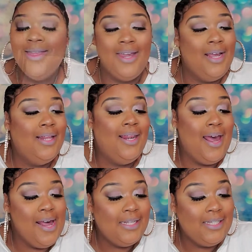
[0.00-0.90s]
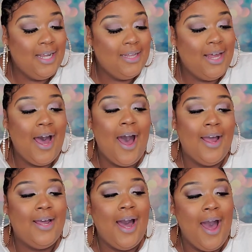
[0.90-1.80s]
the last thing that
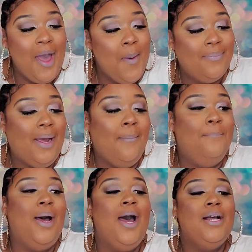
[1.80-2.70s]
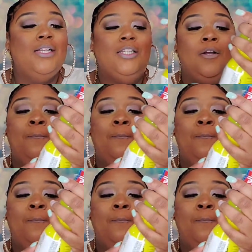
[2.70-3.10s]
I got in my box